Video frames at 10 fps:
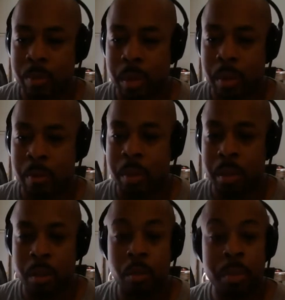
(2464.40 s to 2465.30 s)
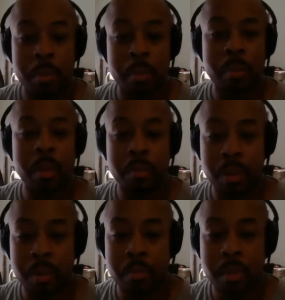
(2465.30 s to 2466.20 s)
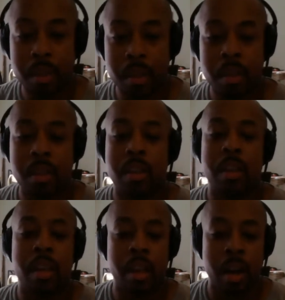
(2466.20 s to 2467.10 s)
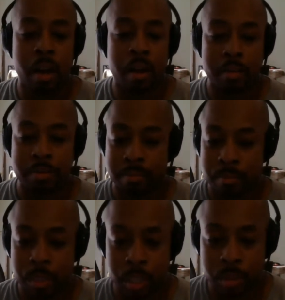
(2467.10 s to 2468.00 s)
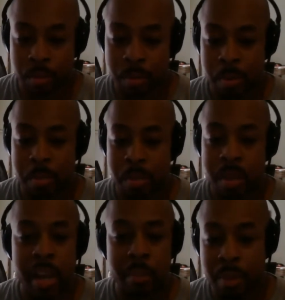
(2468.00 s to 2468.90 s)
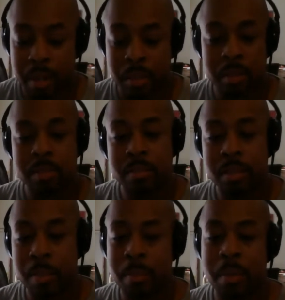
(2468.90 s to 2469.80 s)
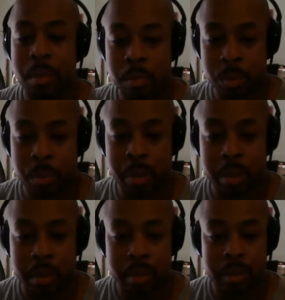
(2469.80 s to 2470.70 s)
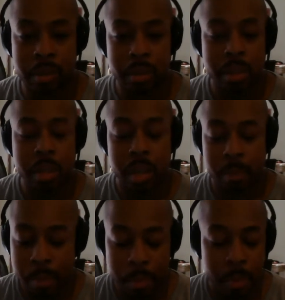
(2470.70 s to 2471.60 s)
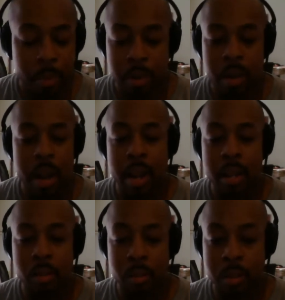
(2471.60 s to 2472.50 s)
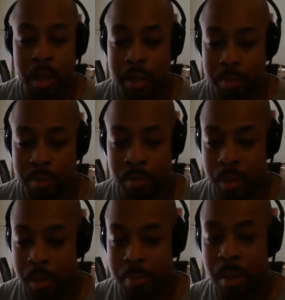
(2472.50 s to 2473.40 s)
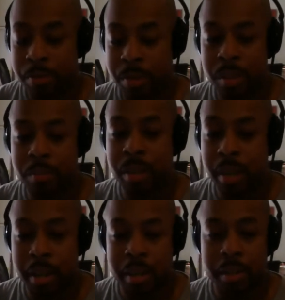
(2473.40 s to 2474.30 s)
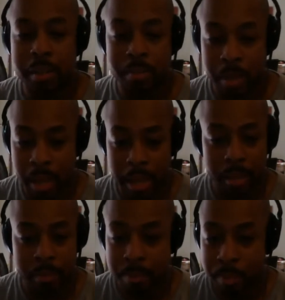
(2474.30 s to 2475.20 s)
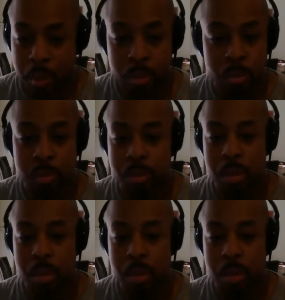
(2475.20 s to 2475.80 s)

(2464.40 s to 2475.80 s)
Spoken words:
with my grandmother to go pick my mother up, and I just remember the neck brace that my mother was wearing. I remember both of her eyes were like really puffy and red, black, blue.